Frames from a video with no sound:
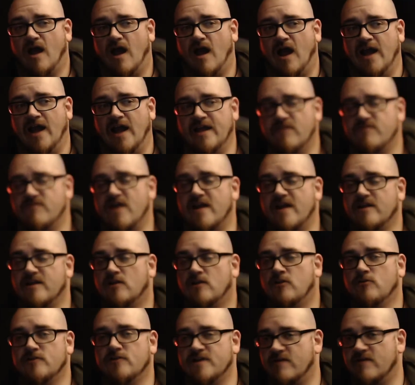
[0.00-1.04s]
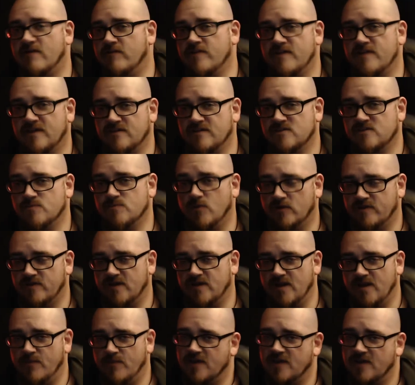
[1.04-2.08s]
I have not included everything in this book
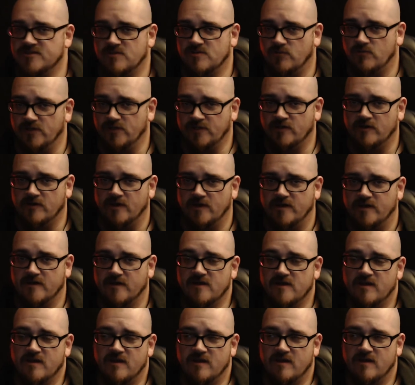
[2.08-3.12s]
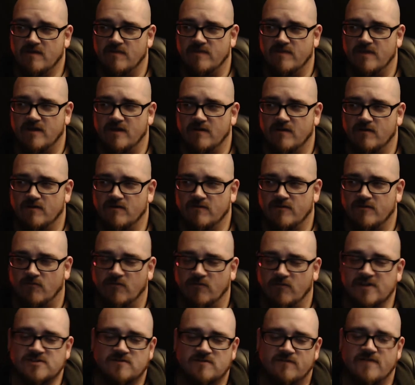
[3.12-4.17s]
that I possibly could. The
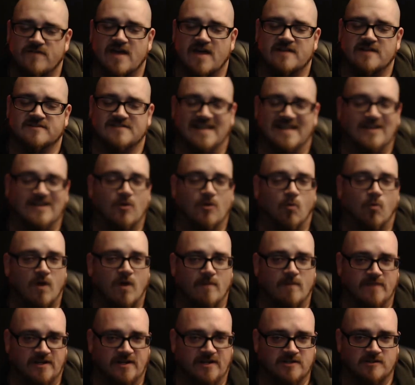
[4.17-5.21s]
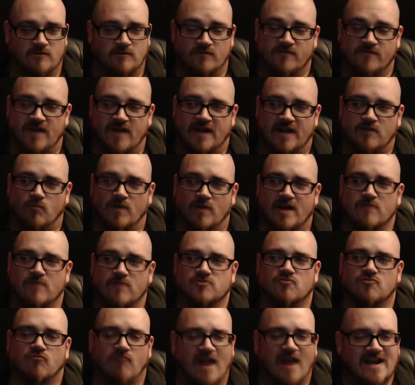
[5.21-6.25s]
reason for that is they don't want me to. In fact, when I was
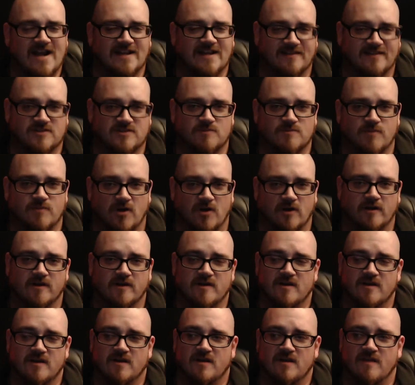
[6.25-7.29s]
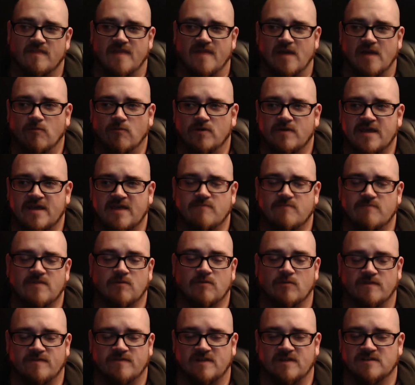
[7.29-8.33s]
writing this book, they would hit me
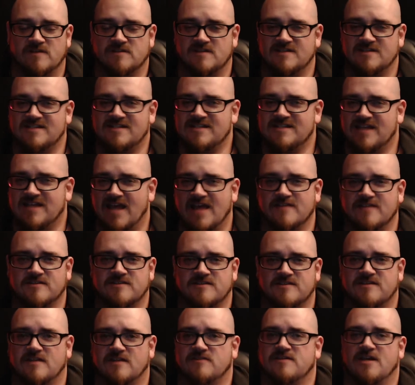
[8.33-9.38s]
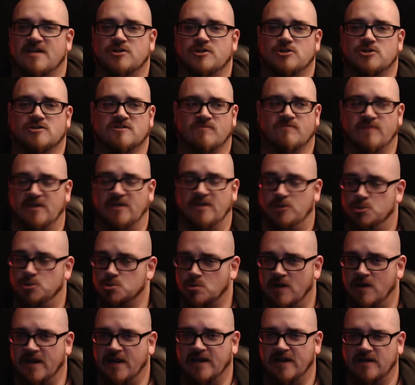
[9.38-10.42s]
with these intense sensations of being
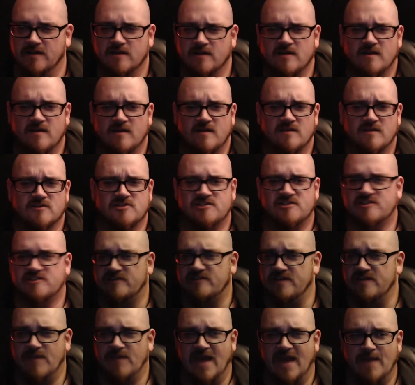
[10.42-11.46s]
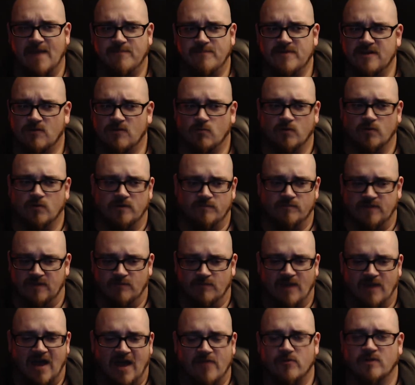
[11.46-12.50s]
drained. Sleep apnea would be
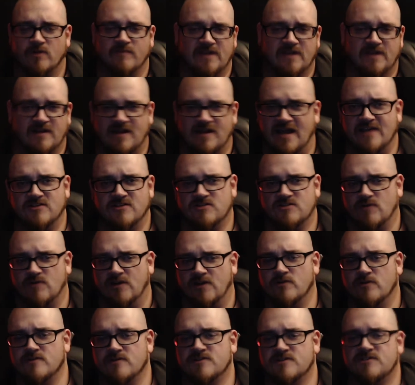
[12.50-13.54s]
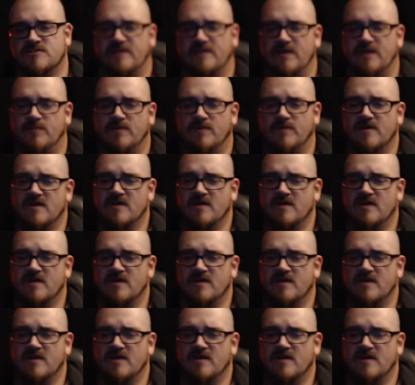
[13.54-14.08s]
bothering me at night, so I couldn't sleep.